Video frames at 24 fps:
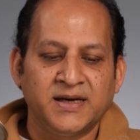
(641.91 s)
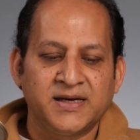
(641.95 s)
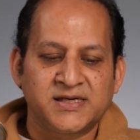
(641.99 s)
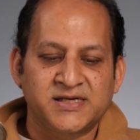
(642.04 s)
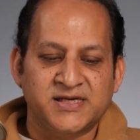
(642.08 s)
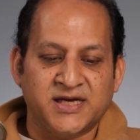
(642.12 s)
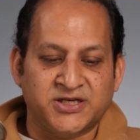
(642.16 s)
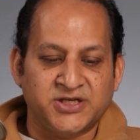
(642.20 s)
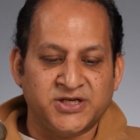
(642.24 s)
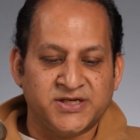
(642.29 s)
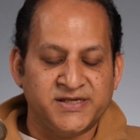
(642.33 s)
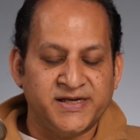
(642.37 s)

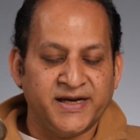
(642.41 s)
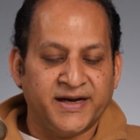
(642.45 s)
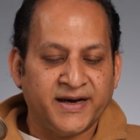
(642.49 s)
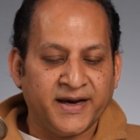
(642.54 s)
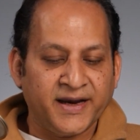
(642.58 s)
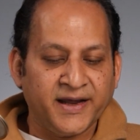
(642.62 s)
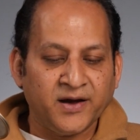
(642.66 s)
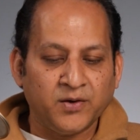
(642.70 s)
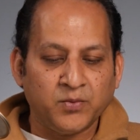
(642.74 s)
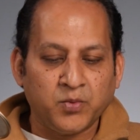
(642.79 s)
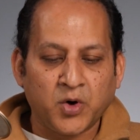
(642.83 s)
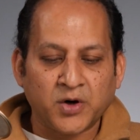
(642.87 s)
such as the
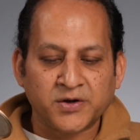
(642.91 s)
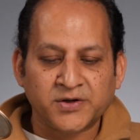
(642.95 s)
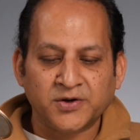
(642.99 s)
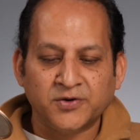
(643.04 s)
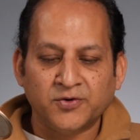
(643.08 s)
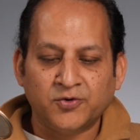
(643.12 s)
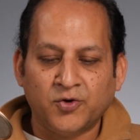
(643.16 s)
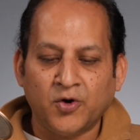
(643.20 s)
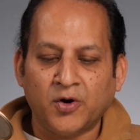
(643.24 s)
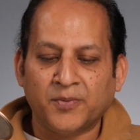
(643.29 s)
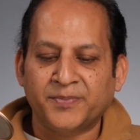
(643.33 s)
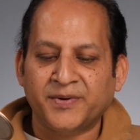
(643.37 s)
Clearwater
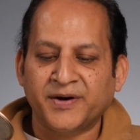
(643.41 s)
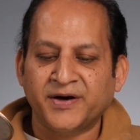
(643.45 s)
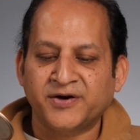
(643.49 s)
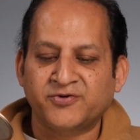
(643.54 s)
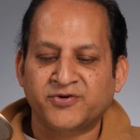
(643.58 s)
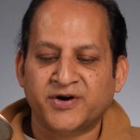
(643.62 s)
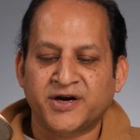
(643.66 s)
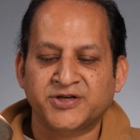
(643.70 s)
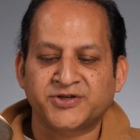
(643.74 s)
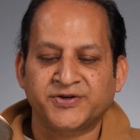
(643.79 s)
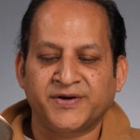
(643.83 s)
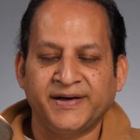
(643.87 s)
Corporate
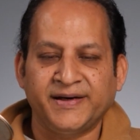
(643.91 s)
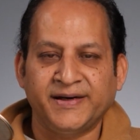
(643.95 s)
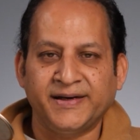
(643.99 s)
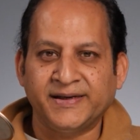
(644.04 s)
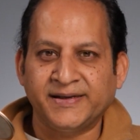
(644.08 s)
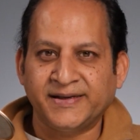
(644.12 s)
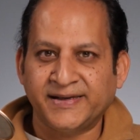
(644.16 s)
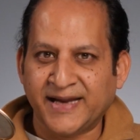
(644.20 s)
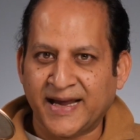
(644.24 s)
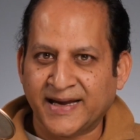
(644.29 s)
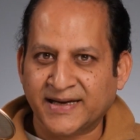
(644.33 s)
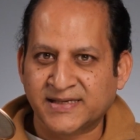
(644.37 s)
Treasury
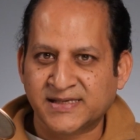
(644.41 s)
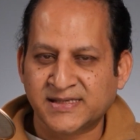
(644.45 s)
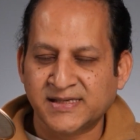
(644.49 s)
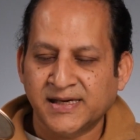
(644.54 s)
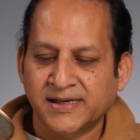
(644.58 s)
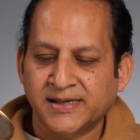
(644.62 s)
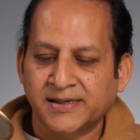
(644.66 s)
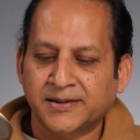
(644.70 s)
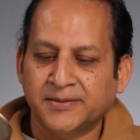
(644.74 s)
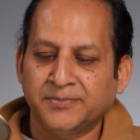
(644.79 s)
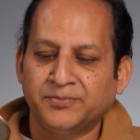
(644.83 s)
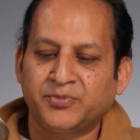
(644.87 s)
Index,
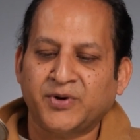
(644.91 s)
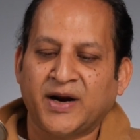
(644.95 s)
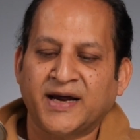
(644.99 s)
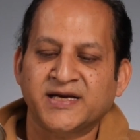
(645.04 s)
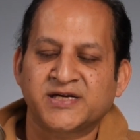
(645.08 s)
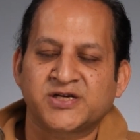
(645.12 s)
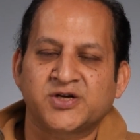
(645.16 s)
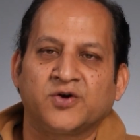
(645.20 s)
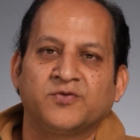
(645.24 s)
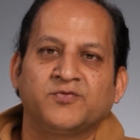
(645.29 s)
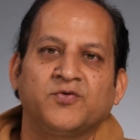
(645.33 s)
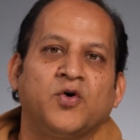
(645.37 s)

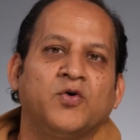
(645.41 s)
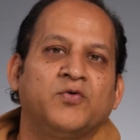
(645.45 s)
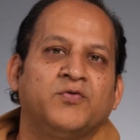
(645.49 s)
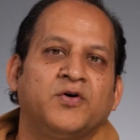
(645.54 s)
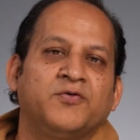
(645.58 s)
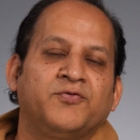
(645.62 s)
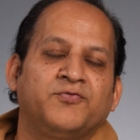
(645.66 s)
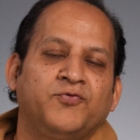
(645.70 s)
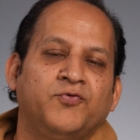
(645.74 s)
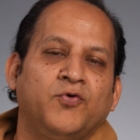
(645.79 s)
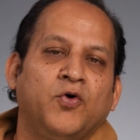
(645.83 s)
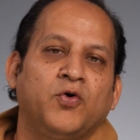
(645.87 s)
comprised of
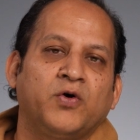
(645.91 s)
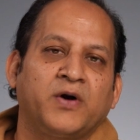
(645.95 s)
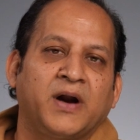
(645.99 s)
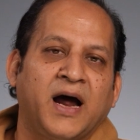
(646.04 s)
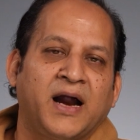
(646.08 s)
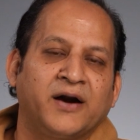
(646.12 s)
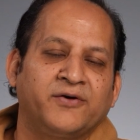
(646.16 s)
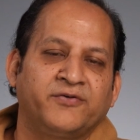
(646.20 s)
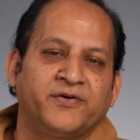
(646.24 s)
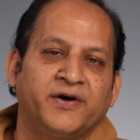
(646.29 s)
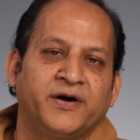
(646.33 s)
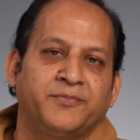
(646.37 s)
over
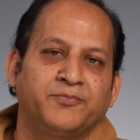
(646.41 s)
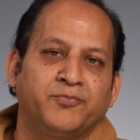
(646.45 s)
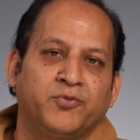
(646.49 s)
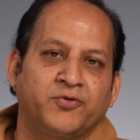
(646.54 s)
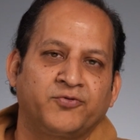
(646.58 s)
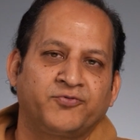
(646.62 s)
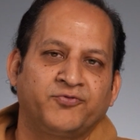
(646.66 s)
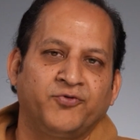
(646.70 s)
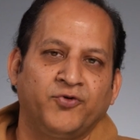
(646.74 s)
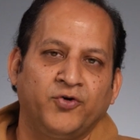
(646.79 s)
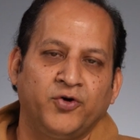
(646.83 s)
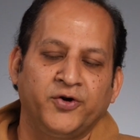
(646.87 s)
400
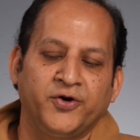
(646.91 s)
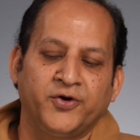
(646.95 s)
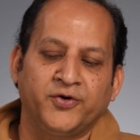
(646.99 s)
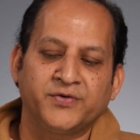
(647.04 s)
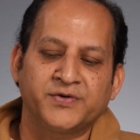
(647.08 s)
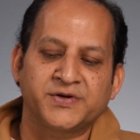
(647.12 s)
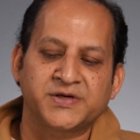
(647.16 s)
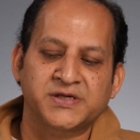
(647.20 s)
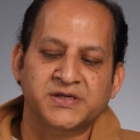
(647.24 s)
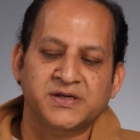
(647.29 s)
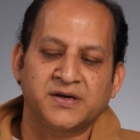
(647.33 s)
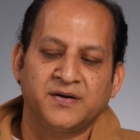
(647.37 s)

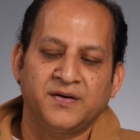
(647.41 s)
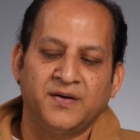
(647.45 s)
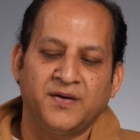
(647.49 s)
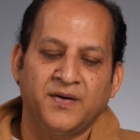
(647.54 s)
portfolios.